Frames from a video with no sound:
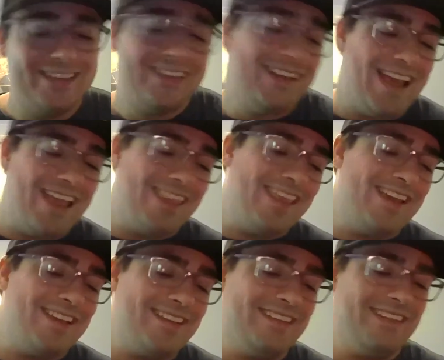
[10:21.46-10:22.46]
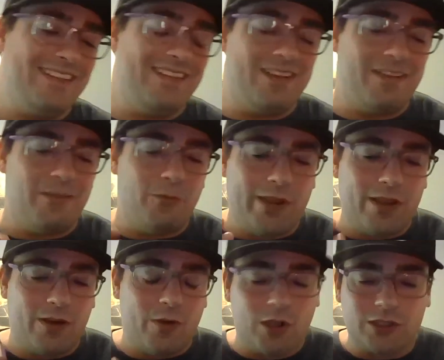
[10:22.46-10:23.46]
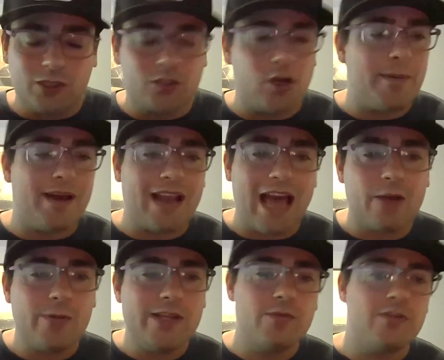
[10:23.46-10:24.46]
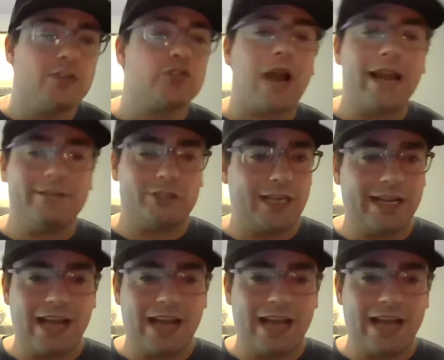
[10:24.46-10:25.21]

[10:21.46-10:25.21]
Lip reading: And then we also thought about, how do we do the drivetrain?